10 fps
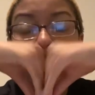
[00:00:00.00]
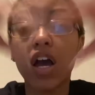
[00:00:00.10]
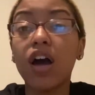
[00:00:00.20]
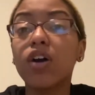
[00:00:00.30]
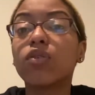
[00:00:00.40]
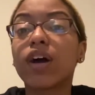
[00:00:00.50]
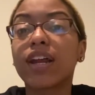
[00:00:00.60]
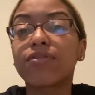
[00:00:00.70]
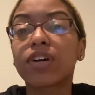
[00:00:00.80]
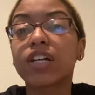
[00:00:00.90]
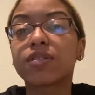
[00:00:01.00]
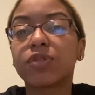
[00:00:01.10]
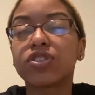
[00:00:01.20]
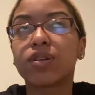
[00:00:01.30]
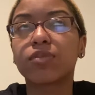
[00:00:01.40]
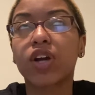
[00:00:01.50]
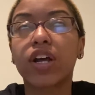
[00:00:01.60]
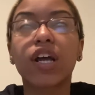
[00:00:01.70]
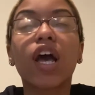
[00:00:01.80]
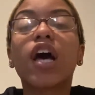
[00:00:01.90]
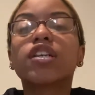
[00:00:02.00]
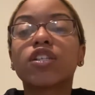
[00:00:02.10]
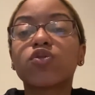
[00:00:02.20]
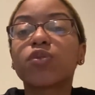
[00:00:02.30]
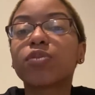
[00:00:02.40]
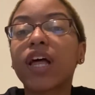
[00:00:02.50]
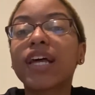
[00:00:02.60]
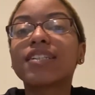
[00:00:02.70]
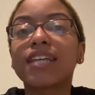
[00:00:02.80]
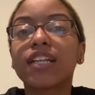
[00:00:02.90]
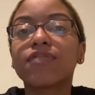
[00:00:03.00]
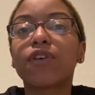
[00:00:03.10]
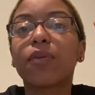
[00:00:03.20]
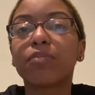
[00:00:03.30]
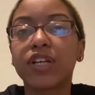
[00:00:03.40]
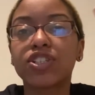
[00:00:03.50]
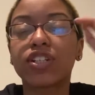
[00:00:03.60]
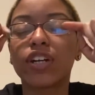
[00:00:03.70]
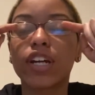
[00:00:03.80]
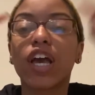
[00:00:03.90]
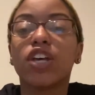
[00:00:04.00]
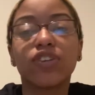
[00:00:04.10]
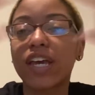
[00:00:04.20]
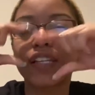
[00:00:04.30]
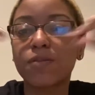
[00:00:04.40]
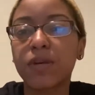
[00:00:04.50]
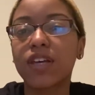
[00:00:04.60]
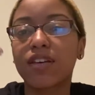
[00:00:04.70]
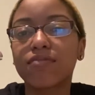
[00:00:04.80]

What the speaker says: oh, and I forgot to mention, I'm sorry. Since we're playing telephone Pictionary, you can't speak.